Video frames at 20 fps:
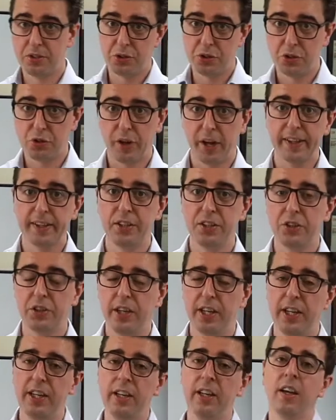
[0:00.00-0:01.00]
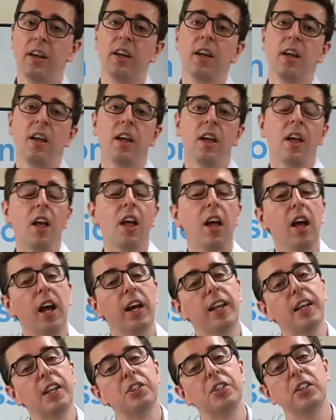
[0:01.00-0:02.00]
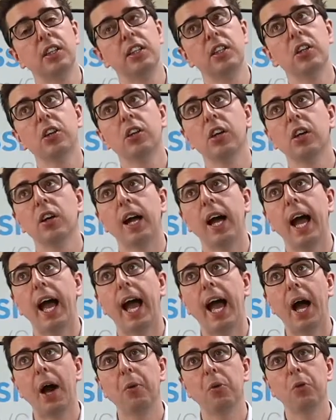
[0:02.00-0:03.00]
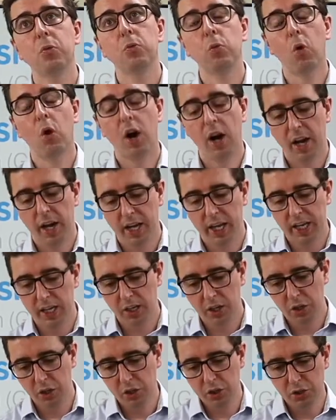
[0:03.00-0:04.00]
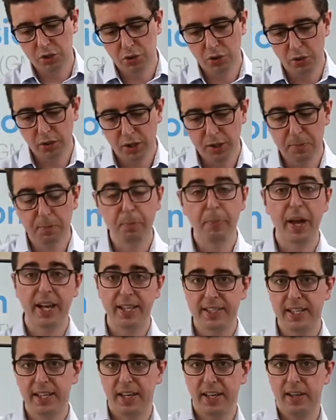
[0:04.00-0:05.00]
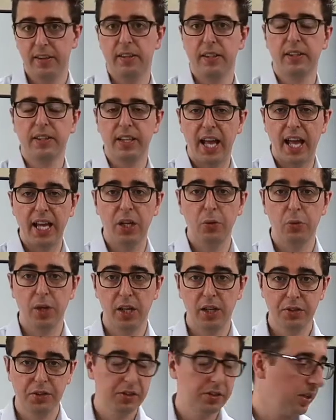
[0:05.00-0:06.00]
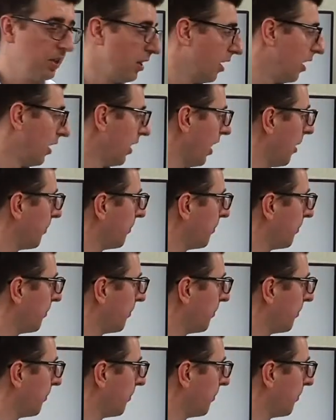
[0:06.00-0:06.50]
strategy and actually look at how and why can you do this better than anyone else. And